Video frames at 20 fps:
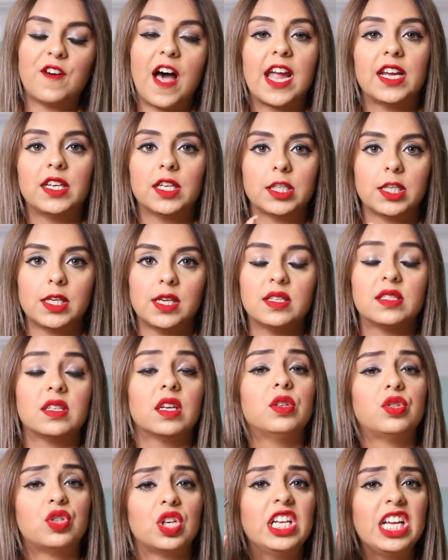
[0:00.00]
fine it is,
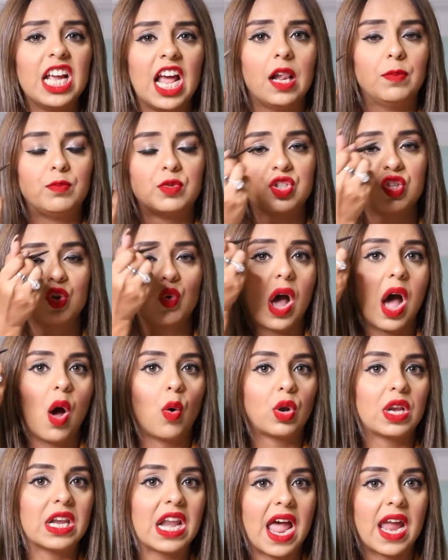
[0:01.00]
it really helps you
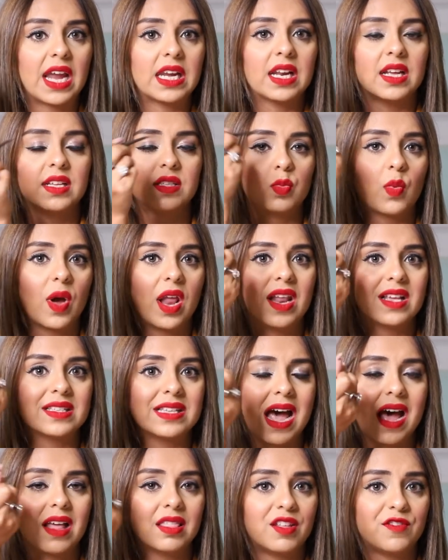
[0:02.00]
outline as well as
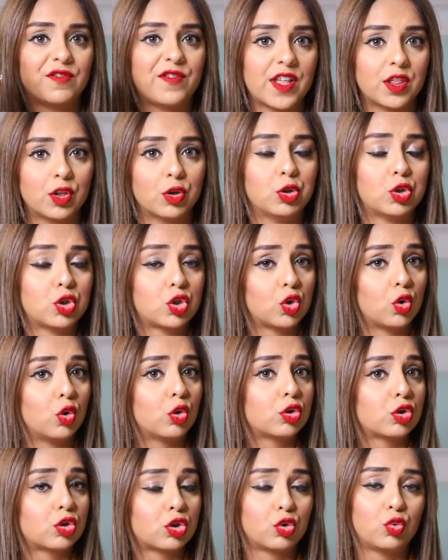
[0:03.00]
add the feathered
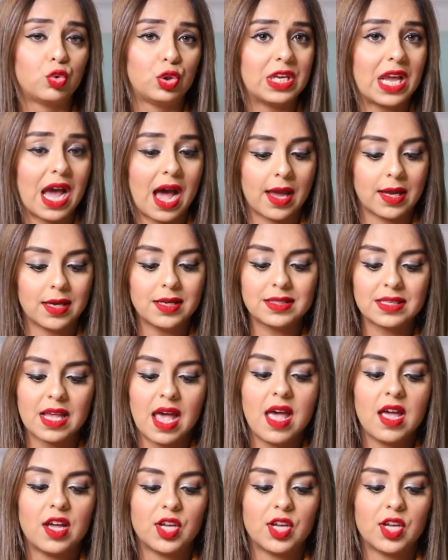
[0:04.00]
strokes through the eyes.